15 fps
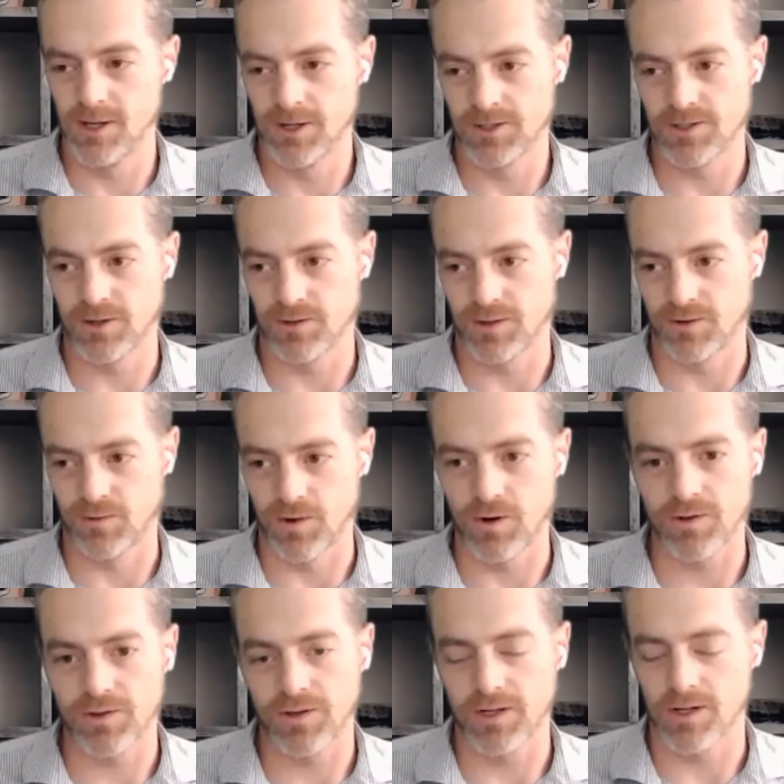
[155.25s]
So the
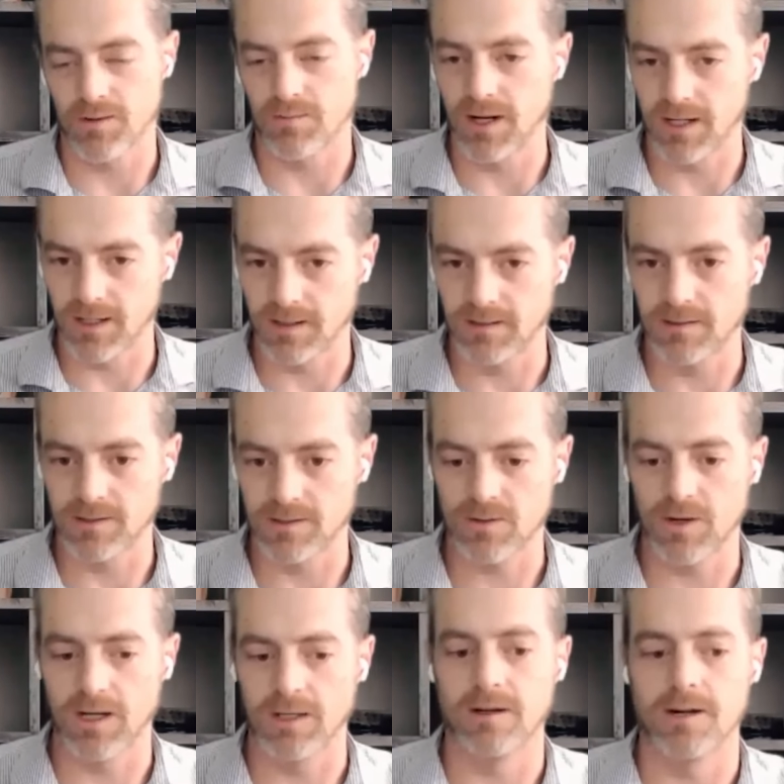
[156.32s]
growth on your money is
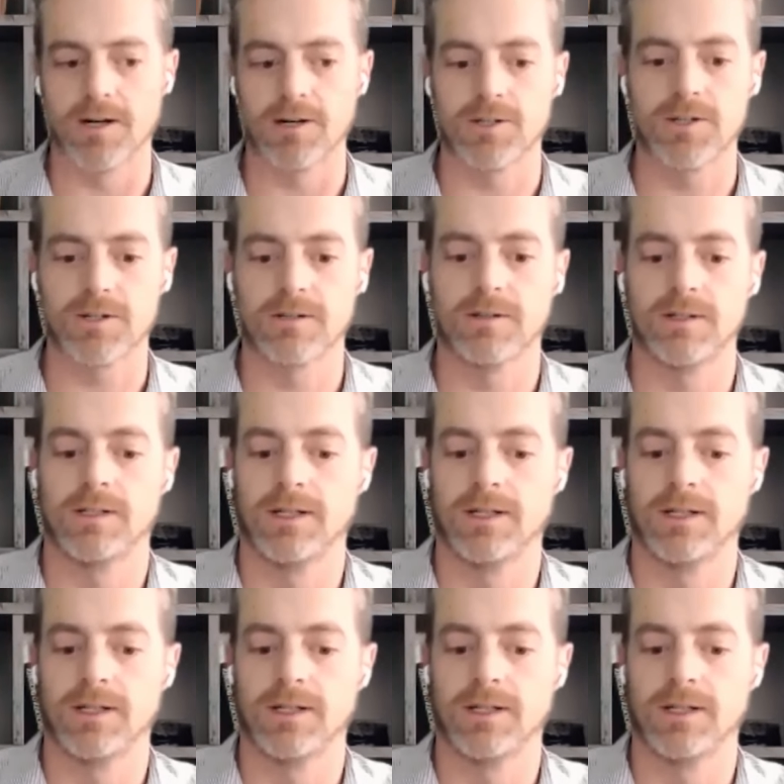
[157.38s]
quite large.